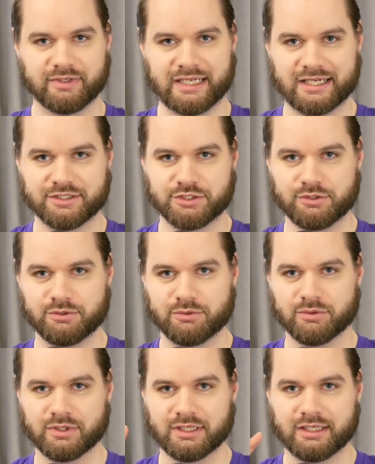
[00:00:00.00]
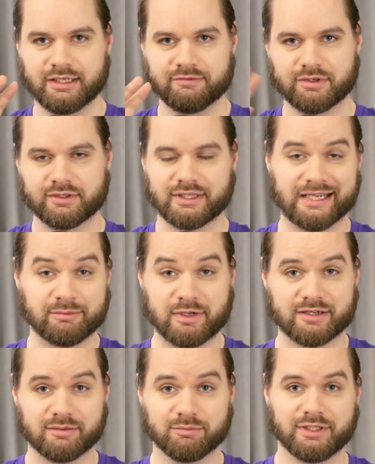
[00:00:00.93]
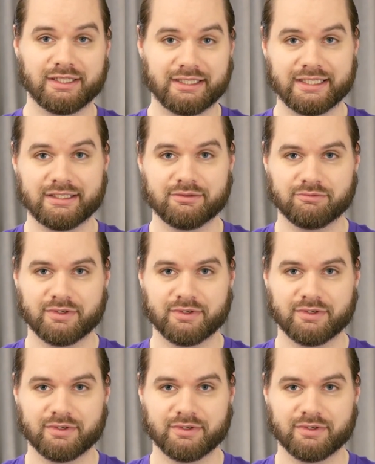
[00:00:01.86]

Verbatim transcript: had to figure the game out completely